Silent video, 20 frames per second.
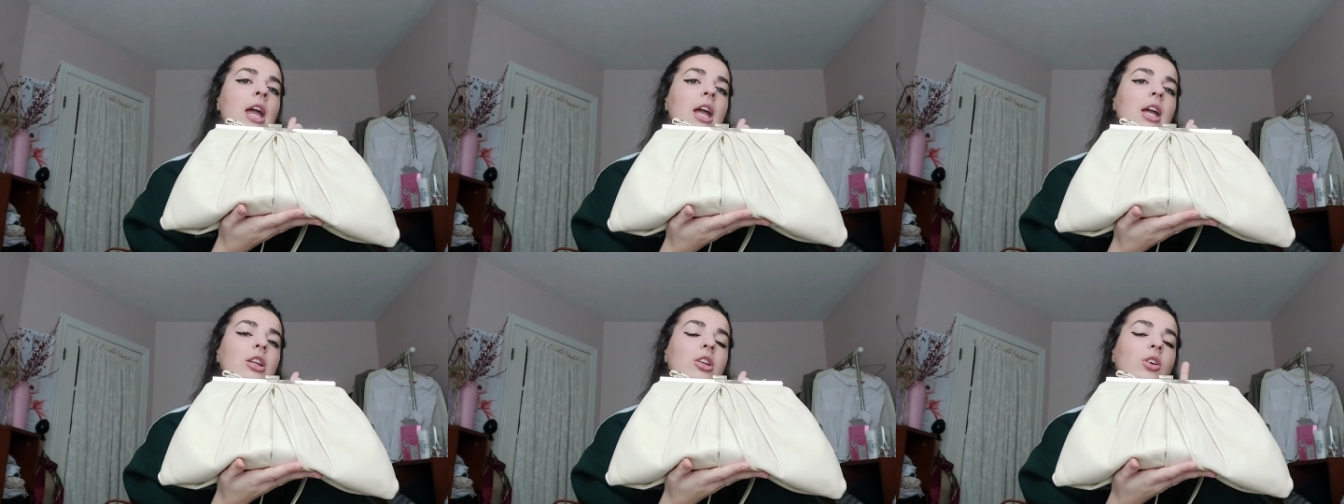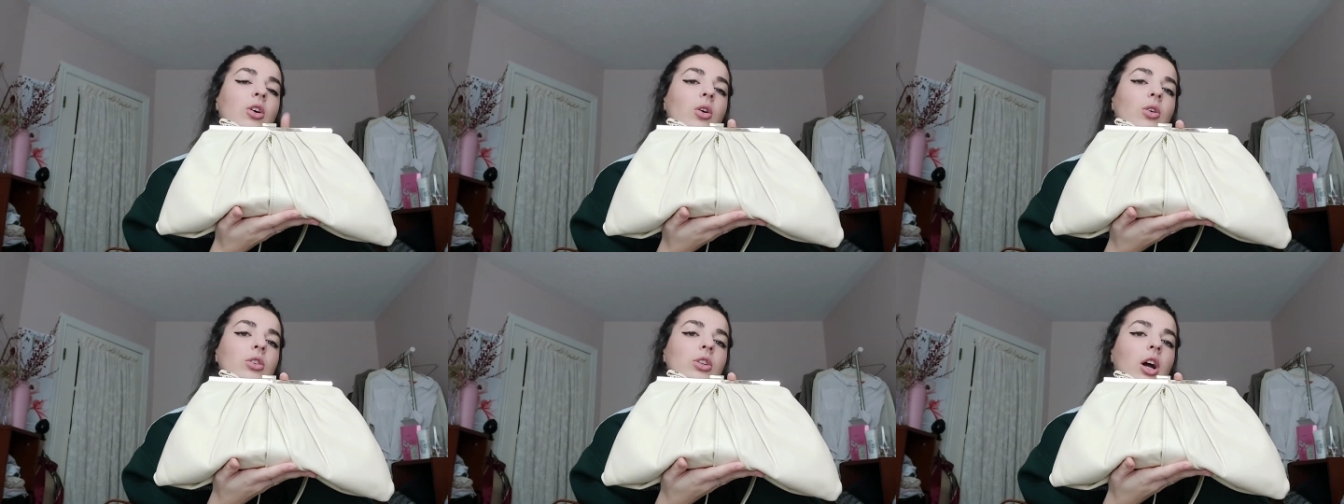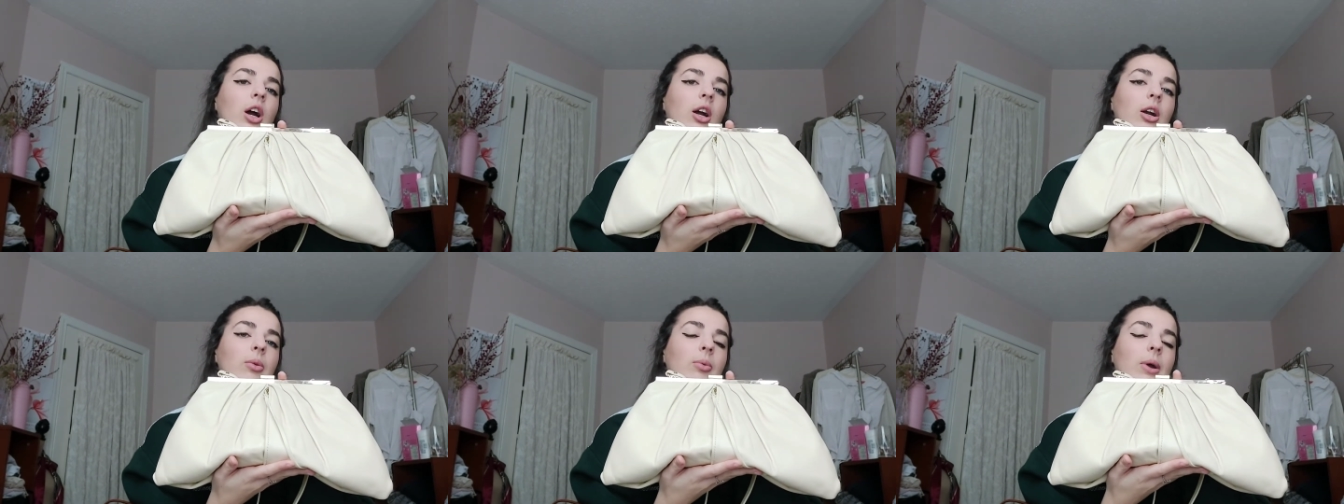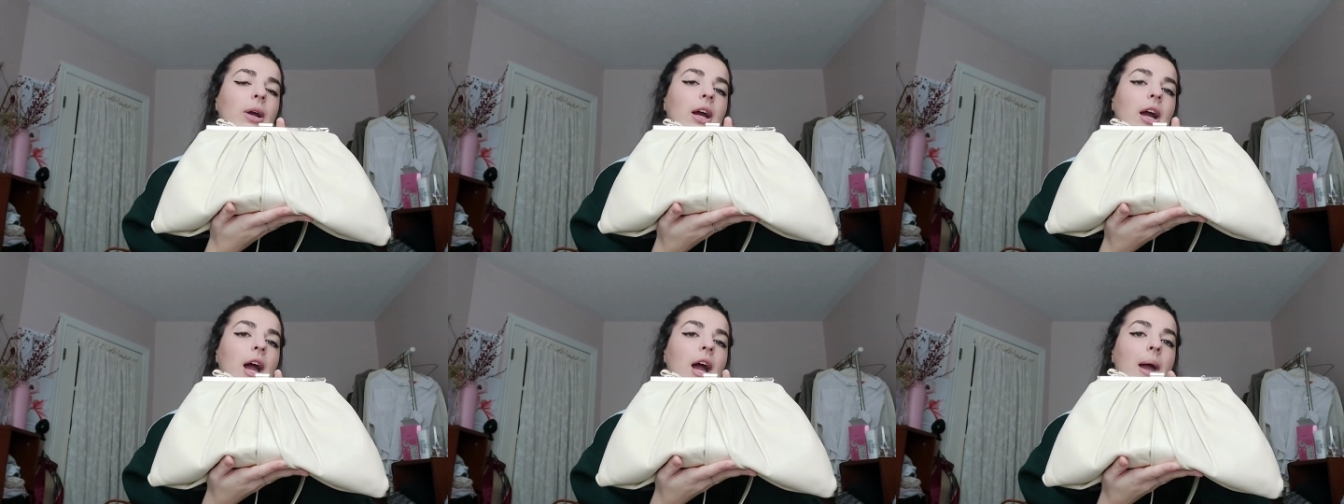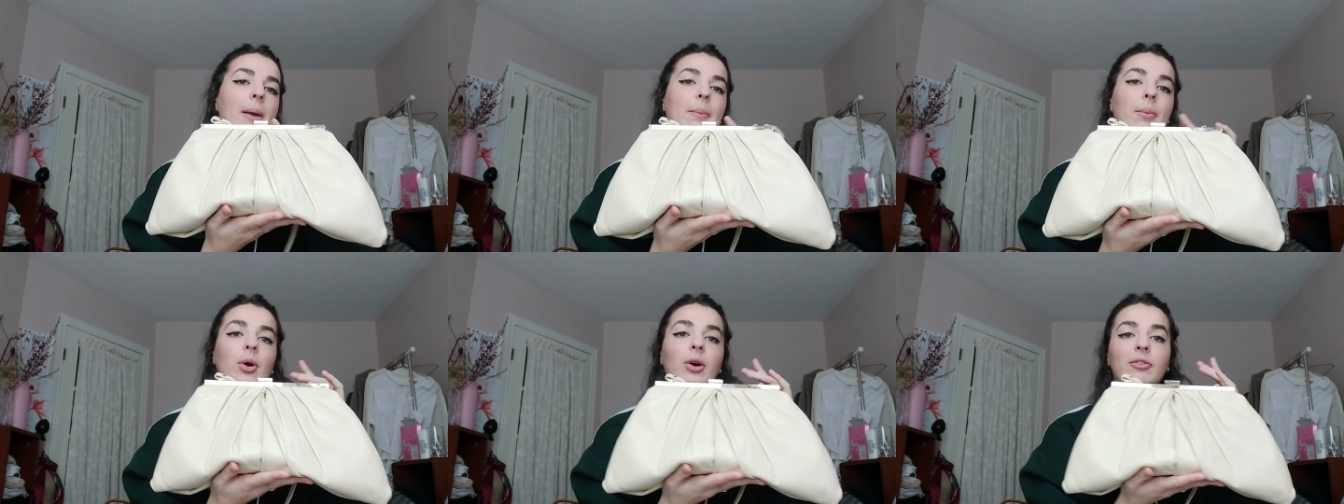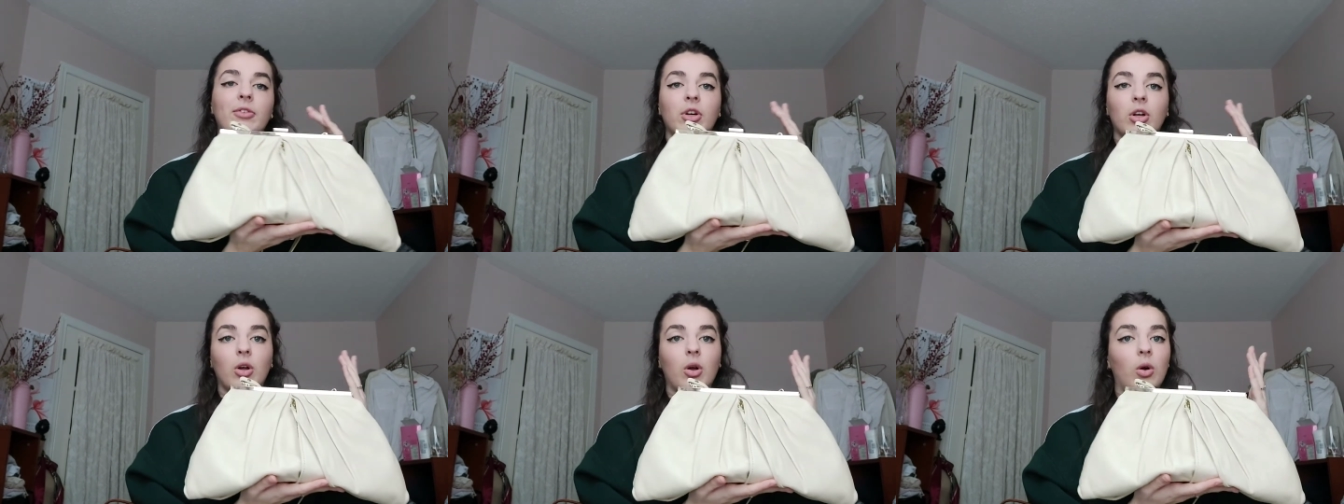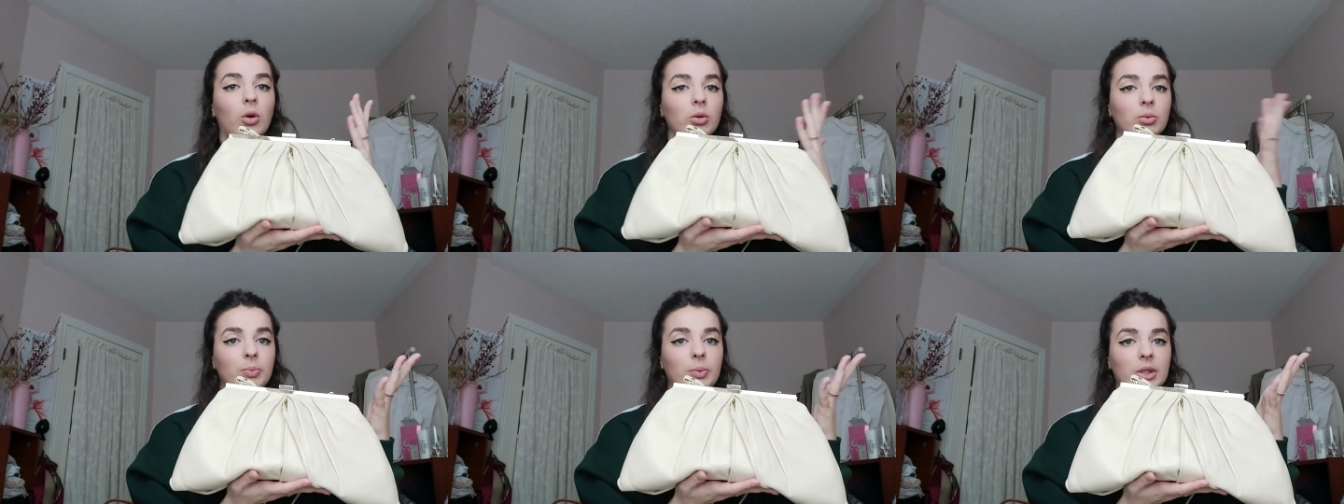It's gold hardware. I'm more of a
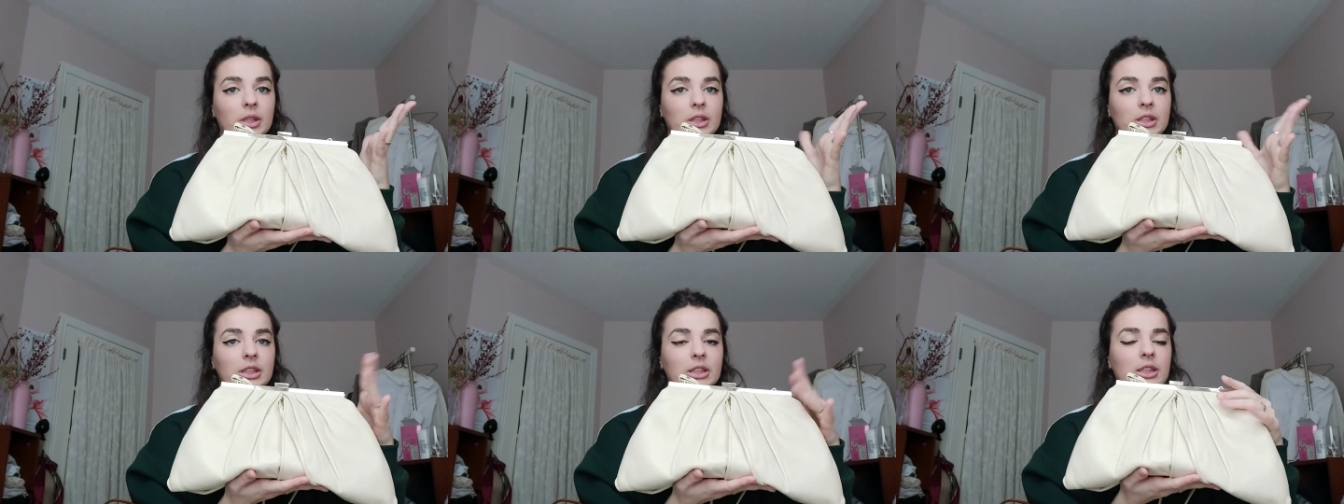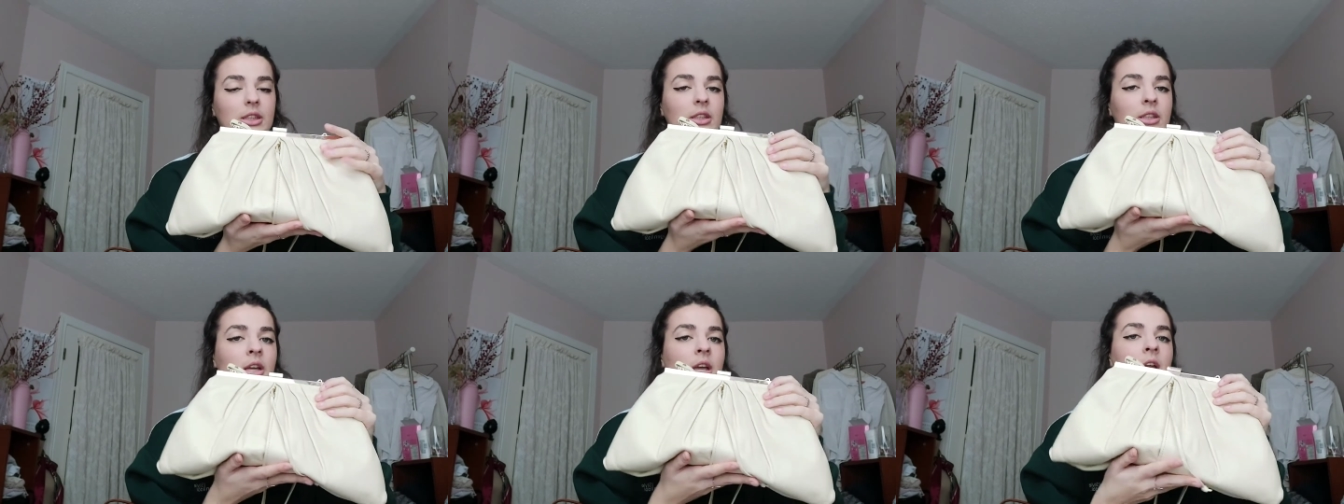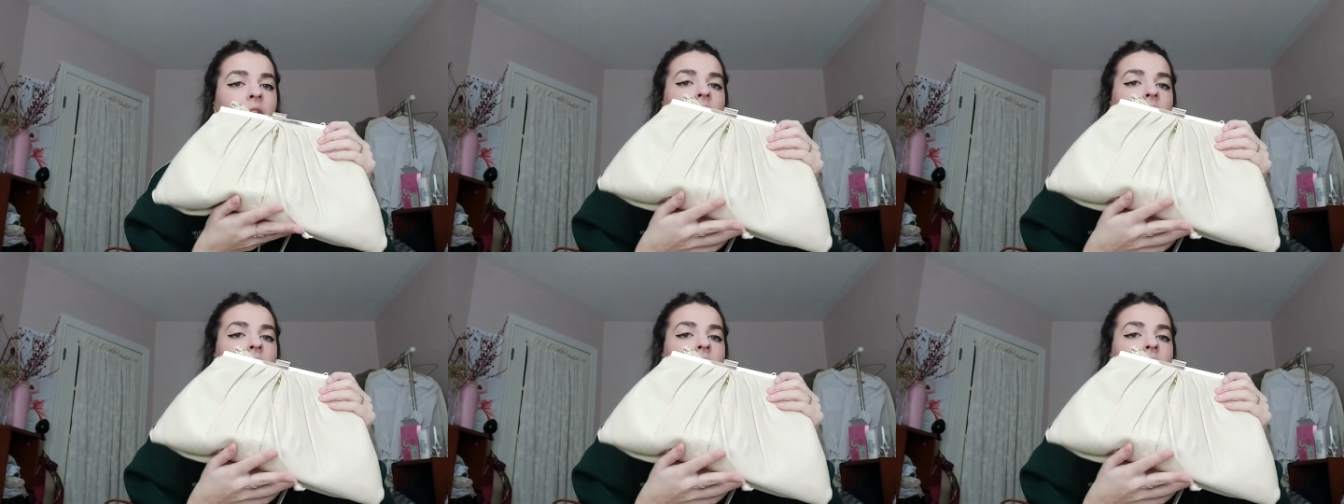gold person.